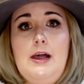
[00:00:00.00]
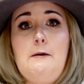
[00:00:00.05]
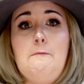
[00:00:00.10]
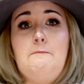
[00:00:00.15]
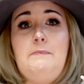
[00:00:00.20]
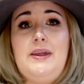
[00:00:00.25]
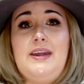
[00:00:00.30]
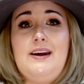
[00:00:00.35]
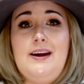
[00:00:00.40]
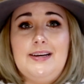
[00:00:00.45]

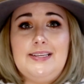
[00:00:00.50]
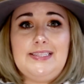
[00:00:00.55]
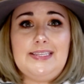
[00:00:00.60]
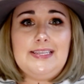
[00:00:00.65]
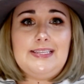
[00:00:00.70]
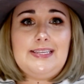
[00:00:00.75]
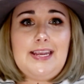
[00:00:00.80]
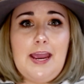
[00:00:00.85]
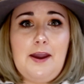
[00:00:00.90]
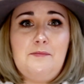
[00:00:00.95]
Because
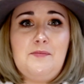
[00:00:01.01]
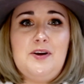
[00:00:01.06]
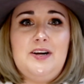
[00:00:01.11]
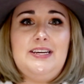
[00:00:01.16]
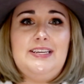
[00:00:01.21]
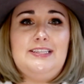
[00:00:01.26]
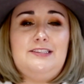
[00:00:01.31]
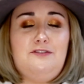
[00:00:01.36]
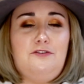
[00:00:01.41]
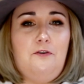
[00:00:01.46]
this camera
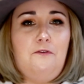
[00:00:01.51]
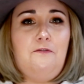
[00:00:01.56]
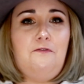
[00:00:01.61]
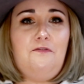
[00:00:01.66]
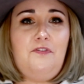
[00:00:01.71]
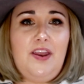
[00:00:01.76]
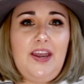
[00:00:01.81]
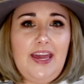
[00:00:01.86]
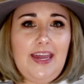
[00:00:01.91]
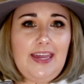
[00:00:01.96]
is so
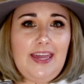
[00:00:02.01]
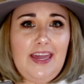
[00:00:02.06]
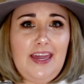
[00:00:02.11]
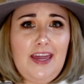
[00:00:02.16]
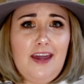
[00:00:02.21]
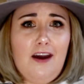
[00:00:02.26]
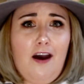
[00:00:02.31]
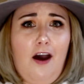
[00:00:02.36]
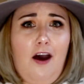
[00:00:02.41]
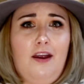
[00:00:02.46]

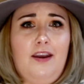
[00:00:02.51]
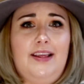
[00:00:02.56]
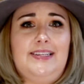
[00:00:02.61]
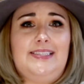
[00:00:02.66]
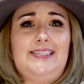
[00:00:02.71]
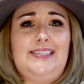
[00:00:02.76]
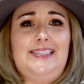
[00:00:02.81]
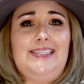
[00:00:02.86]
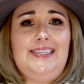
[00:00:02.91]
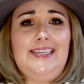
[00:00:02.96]
finicky on
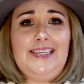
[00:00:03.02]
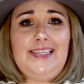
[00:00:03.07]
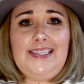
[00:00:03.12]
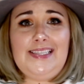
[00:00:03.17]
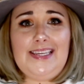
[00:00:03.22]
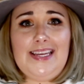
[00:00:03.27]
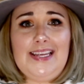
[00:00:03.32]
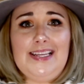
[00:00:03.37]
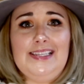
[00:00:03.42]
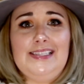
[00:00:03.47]
its
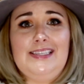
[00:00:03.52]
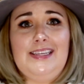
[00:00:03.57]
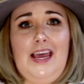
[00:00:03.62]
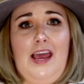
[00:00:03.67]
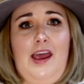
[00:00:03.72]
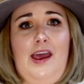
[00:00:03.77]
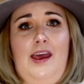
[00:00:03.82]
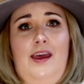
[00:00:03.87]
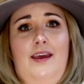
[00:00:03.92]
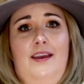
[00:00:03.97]
distance
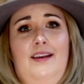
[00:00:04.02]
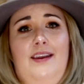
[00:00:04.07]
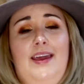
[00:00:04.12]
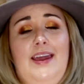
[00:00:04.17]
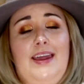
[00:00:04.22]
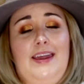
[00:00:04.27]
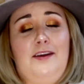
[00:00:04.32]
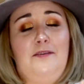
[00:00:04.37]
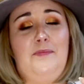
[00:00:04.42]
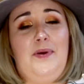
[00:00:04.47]
and
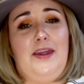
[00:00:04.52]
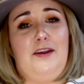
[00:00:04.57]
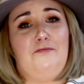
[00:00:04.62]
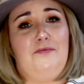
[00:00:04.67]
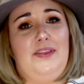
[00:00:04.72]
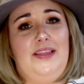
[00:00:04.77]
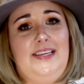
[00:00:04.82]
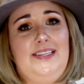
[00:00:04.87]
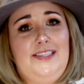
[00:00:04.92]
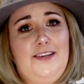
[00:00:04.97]
it can make it
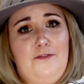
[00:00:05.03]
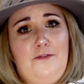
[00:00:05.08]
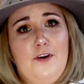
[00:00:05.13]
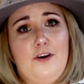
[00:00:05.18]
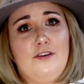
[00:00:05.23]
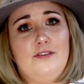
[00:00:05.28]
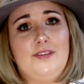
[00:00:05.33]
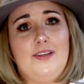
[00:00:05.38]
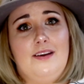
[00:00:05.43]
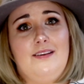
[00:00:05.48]
really
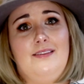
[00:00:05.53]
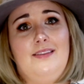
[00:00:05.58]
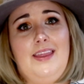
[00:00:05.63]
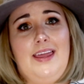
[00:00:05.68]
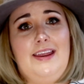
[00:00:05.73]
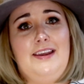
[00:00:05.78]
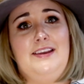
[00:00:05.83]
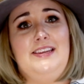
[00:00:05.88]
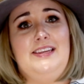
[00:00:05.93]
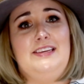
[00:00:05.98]
difficult on
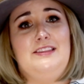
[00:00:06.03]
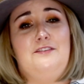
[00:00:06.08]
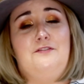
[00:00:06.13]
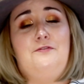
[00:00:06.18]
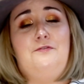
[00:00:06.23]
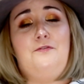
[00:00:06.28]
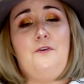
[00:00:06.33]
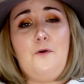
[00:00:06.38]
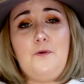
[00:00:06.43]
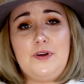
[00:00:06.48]
landing the
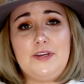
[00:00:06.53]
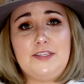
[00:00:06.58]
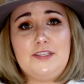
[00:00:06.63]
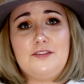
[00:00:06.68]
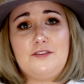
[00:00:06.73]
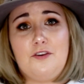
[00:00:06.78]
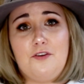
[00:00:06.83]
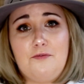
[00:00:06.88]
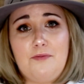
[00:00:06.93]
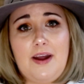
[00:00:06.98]

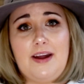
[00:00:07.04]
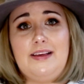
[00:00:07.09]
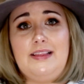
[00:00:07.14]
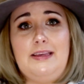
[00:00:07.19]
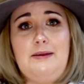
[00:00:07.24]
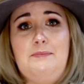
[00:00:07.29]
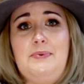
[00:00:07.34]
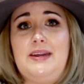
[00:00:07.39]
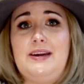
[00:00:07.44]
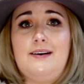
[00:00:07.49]
focus
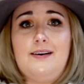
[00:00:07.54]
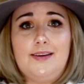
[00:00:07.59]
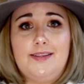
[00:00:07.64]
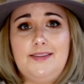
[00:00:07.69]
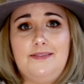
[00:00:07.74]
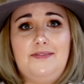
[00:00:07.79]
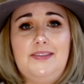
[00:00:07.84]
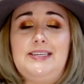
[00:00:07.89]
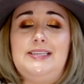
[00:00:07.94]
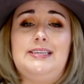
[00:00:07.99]
correctly
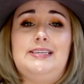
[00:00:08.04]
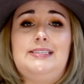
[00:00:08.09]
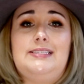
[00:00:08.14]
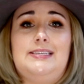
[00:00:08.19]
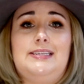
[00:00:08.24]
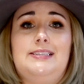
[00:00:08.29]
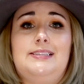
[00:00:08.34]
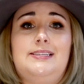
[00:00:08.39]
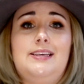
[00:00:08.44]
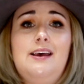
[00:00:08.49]
because of the
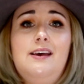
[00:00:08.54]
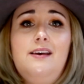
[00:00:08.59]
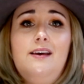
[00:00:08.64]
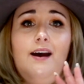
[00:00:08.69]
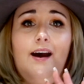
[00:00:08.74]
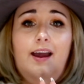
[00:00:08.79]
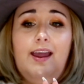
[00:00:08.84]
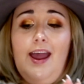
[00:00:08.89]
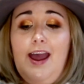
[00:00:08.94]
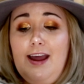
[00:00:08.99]
distance,
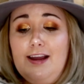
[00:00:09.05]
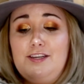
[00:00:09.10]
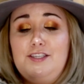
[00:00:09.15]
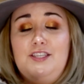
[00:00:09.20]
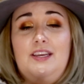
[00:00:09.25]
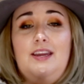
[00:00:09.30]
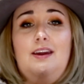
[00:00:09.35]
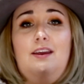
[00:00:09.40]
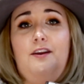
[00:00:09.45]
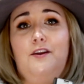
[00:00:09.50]
I
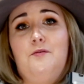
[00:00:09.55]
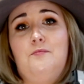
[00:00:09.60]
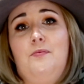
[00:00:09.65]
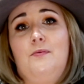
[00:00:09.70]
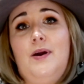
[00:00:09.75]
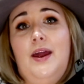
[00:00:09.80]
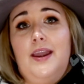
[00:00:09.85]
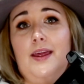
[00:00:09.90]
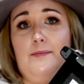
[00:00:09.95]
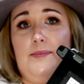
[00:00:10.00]
actually ended up
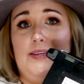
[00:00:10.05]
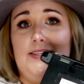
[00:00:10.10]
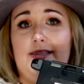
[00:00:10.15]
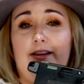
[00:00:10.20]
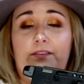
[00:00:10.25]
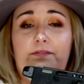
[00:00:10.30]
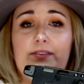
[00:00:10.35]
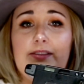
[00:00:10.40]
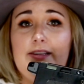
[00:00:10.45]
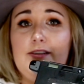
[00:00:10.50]
writing
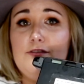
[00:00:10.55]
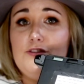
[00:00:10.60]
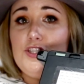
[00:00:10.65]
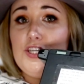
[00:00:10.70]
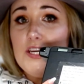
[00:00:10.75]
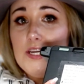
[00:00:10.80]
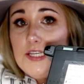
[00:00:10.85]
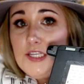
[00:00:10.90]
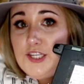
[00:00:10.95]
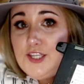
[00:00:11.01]
myself a little
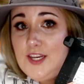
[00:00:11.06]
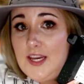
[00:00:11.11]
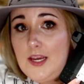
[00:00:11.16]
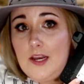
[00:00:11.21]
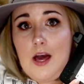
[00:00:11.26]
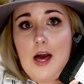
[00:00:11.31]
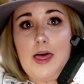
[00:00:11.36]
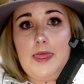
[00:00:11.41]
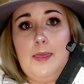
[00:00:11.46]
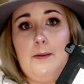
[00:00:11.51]
cheat sheet
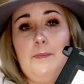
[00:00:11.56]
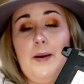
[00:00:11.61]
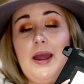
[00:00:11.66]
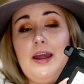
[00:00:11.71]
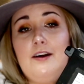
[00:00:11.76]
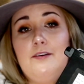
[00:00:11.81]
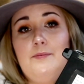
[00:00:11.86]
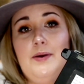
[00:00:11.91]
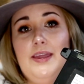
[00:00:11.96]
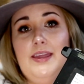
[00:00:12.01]
on the
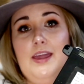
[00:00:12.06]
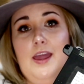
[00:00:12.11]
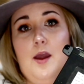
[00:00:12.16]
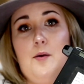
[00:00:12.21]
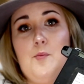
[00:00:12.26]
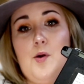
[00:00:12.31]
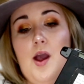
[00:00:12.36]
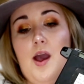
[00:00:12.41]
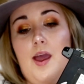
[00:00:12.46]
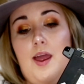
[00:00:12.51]
back of my
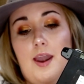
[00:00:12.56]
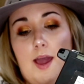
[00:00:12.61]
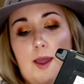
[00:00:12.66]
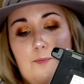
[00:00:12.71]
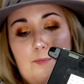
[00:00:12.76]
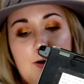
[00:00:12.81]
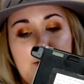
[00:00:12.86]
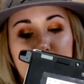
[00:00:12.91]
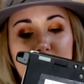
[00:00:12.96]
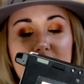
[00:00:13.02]
camera, and
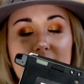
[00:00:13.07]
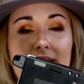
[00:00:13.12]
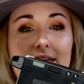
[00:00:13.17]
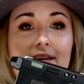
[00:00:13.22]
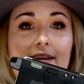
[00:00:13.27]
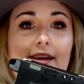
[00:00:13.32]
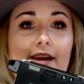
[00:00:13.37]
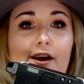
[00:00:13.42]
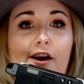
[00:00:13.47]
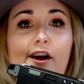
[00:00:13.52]
I posted
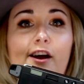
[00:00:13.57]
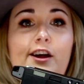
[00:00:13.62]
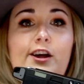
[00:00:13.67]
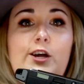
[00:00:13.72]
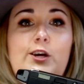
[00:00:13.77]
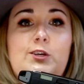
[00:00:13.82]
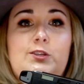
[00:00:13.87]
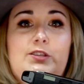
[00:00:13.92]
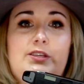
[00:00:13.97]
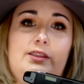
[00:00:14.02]
it here
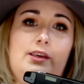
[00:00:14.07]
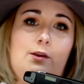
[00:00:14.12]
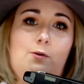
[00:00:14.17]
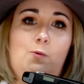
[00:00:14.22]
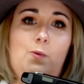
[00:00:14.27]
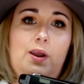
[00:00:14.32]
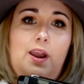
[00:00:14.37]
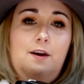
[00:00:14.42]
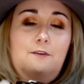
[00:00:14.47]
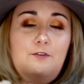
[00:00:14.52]
so that
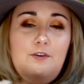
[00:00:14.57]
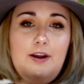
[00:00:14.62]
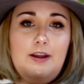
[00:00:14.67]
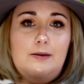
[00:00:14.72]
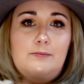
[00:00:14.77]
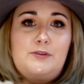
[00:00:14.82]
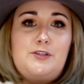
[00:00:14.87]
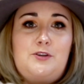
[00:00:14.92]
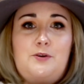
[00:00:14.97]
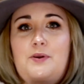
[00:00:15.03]
whenever I
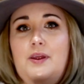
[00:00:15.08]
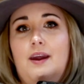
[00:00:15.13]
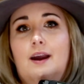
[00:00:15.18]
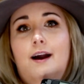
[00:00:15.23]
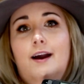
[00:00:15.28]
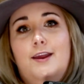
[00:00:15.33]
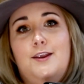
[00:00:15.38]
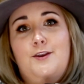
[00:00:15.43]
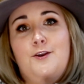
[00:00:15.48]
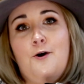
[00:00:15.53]
am shooting,
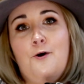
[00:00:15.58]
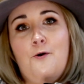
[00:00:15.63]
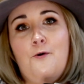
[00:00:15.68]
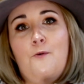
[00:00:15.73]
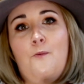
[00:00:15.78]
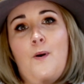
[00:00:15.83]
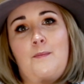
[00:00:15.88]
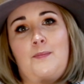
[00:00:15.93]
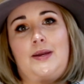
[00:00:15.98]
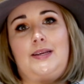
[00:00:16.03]
I know
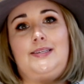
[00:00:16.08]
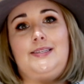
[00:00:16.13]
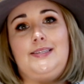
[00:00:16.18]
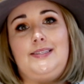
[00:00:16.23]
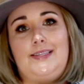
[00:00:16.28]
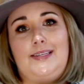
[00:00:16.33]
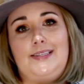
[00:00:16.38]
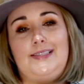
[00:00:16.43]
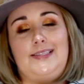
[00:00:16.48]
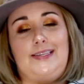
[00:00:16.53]
what my
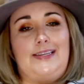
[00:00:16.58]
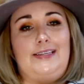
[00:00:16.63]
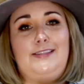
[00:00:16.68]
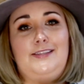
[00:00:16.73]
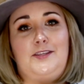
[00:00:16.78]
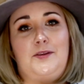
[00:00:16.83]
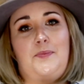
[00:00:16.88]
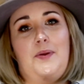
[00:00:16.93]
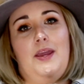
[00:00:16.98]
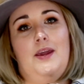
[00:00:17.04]
distance
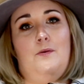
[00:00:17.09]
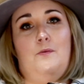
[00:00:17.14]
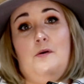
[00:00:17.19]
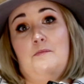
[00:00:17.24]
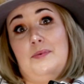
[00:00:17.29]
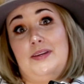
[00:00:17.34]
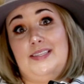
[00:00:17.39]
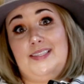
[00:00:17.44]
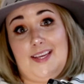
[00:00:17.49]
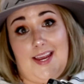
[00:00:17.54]
needs to be and
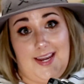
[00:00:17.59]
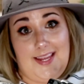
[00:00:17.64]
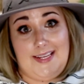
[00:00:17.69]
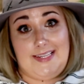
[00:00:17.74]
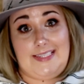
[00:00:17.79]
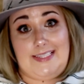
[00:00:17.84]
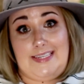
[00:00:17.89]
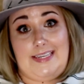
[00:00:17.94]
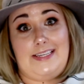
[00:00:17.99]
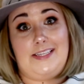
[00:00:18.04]
what my
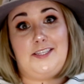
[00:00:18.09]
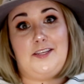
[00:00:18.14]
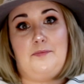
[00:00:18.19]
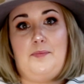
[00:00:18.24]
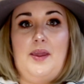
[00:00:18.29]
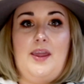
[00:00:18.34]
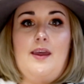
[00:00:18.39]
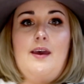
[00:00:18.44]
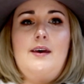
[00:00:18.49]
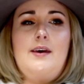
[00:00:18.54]
settings need to
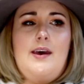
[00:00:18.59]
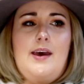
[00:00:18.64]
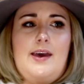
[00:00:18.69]
be.